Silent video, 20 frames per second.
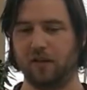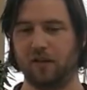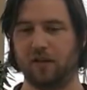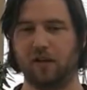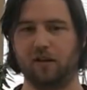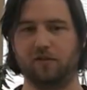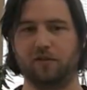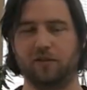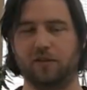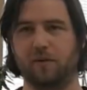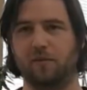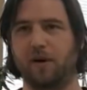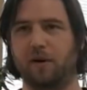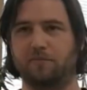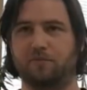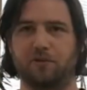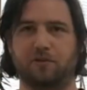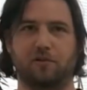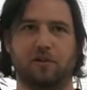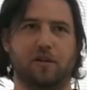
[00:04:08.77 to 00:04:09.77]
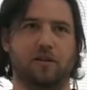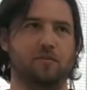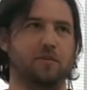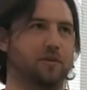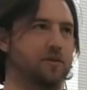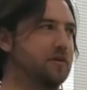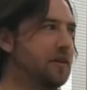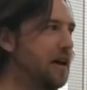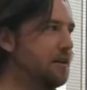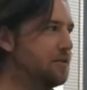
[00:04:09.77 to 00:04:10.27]
to some upstream
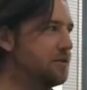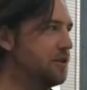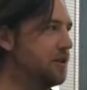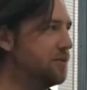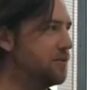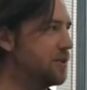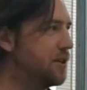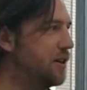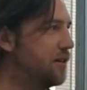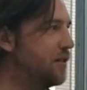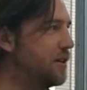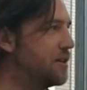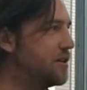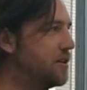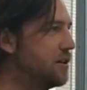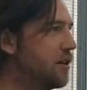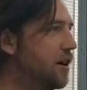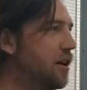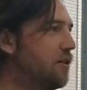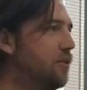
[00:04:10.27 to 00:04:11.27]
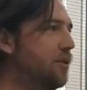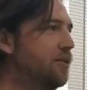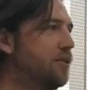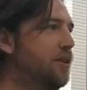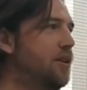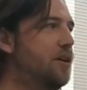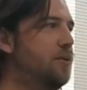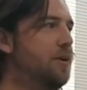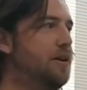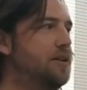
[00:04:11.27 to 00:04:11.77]
or downstream service. You kind of want
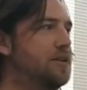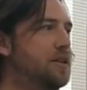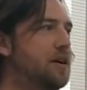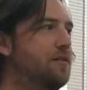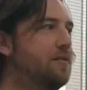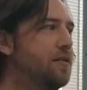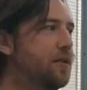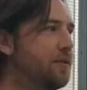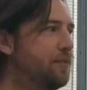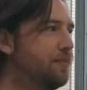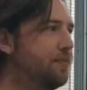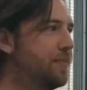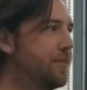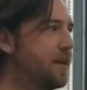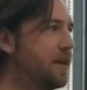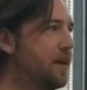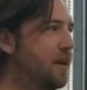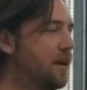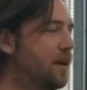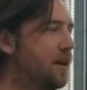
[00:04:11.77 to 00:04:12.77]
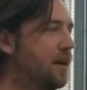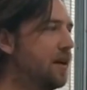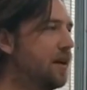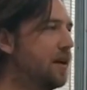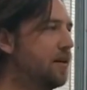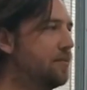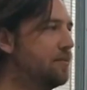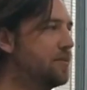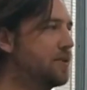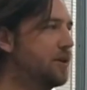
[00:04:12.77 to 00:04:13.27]
to know where it's come
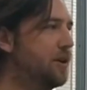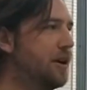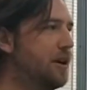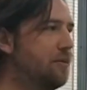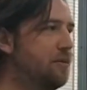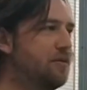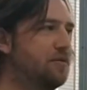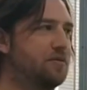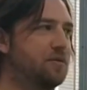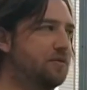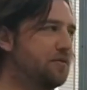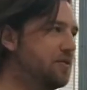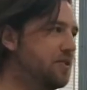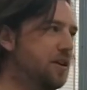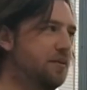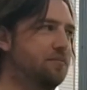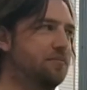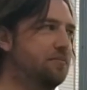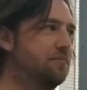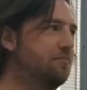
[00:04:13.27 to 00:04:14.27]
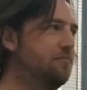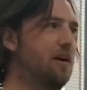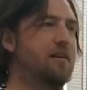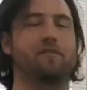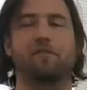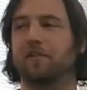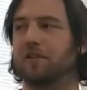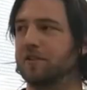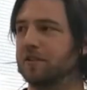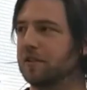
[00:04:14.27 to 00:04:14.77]
from. So here we've put some
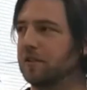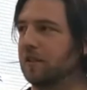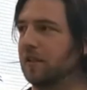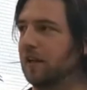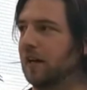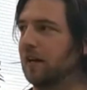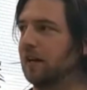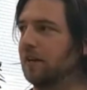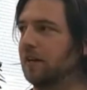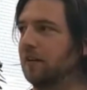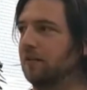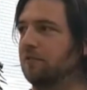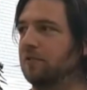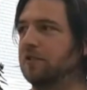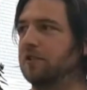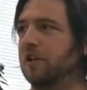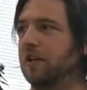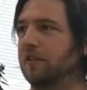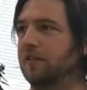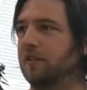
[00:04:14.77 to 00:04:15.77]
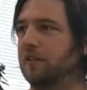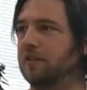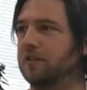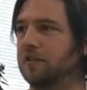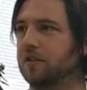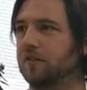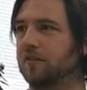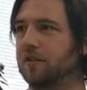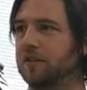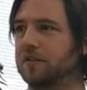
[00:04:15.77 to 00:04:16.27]
reference to that originating
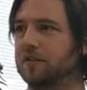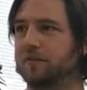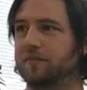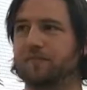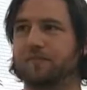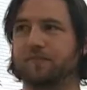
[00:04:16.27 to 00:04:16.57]
service.